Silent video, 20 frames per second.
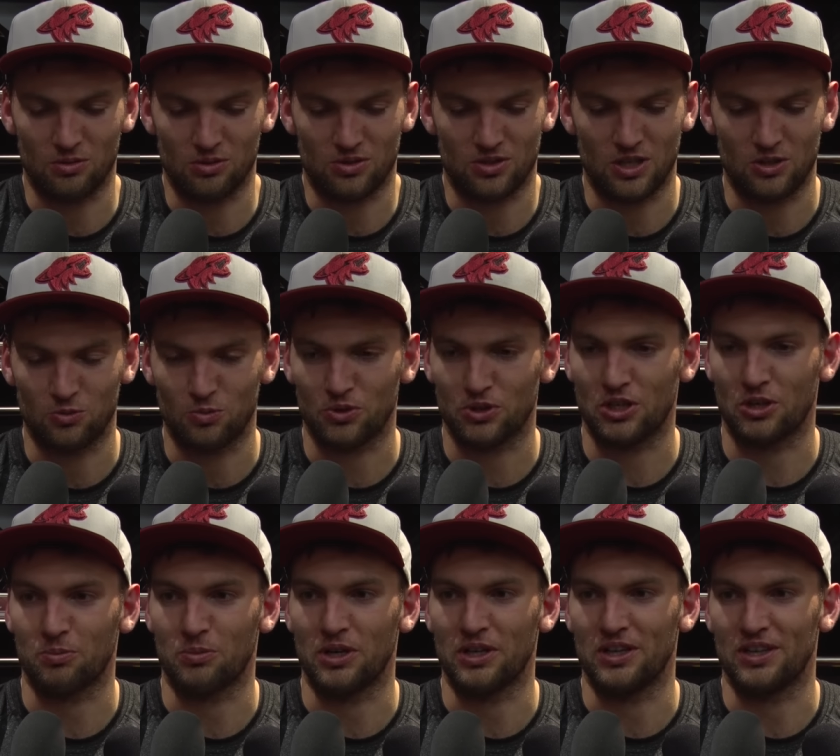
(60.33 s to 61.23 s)
I was trying to
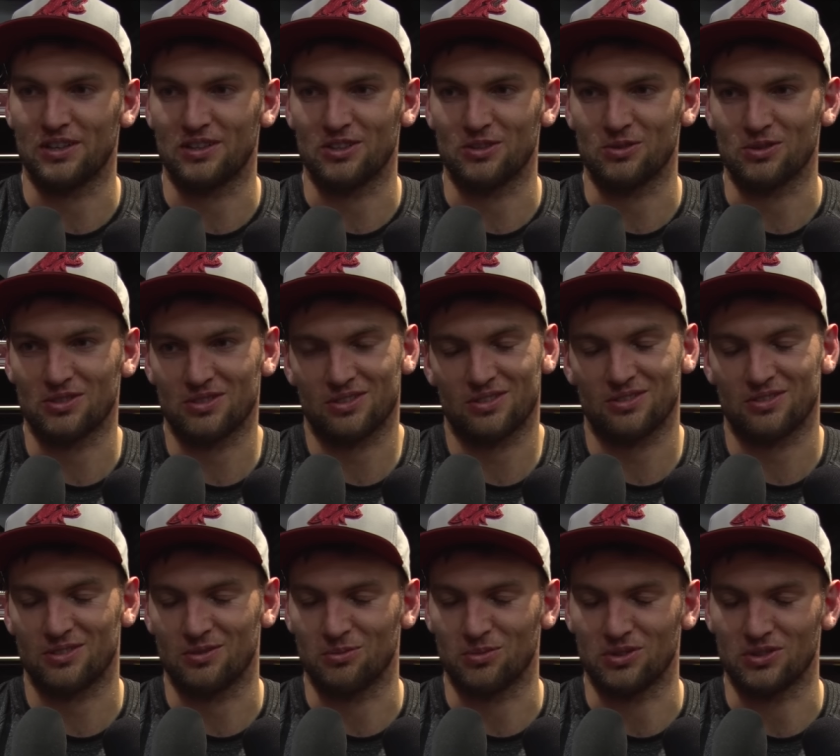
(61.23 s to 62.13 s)
protect my net. That was
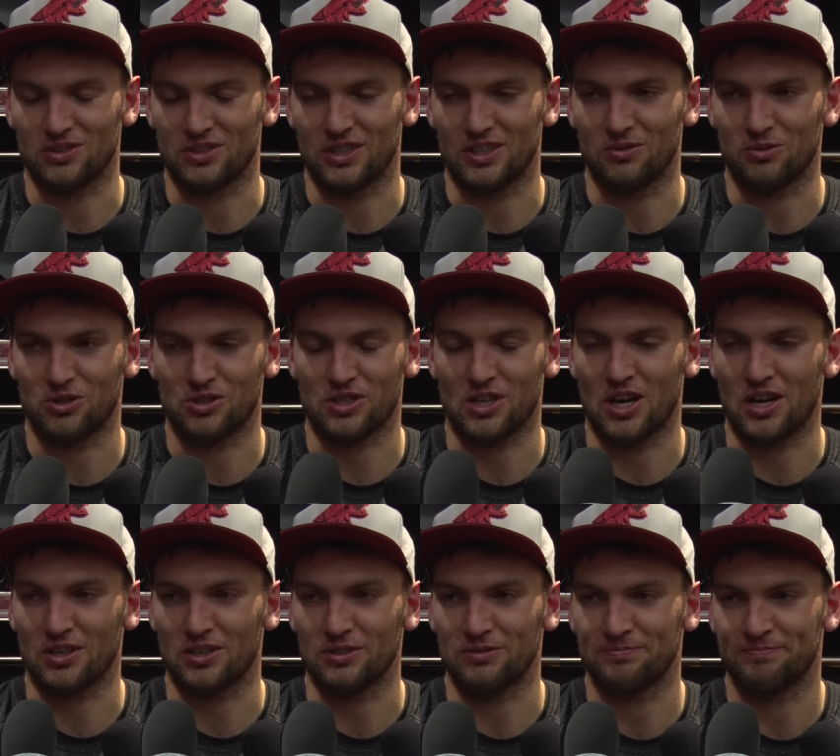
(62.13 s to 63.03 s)
simple as that. It was just hockey.